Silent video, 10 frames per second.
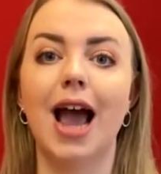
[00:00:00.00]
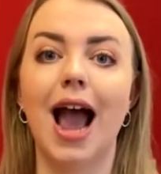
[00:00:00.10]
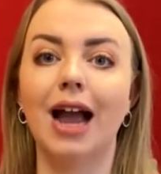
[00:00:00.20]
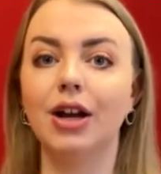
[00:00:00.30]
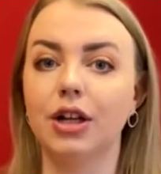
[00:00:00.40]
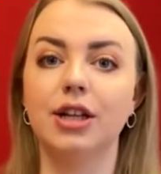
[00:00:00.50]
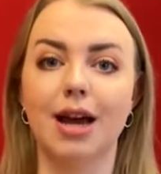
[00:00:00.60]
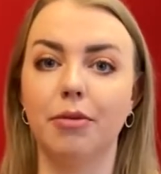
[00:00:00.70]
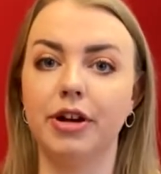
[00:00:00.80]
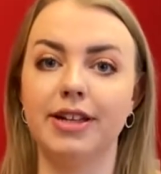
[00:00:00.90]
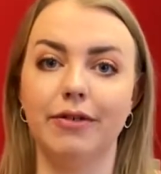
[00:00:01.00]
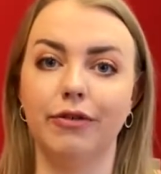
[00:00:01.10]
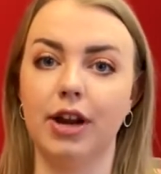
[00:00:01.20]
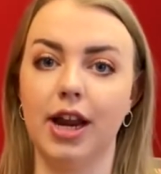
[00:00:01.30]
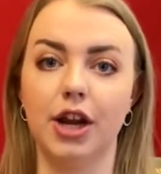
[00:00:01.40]
angle your tambourine
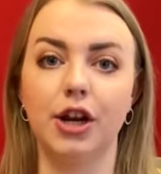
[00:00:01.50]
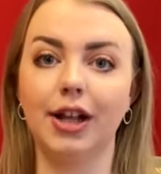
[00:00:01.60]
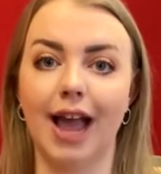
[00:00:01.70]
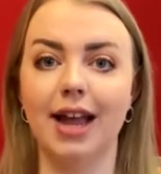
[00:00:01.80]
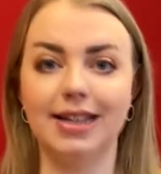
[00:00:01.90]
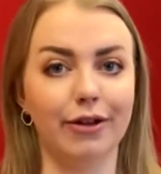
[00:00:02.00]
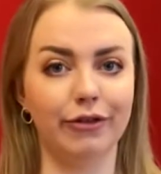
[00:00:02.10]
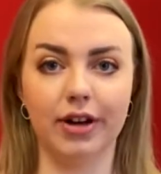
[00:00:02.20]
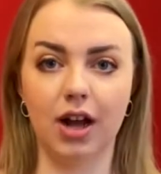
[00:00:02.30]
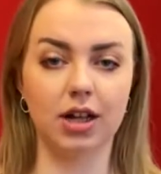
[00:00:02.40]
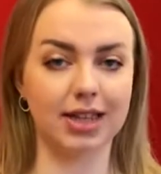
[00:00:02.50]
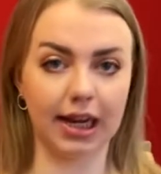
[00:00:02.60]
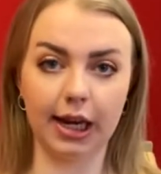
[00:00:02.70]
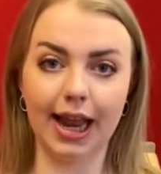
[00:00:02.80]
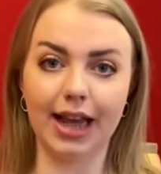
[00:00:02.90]
differently and you'll get a different
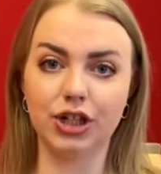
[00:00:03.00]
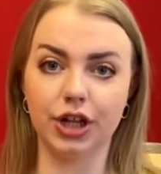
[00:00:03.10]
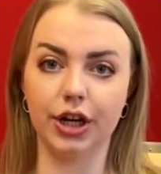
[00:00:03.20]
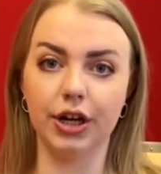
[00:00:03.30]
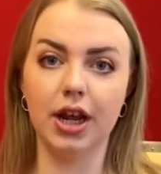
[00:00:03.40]
articulation.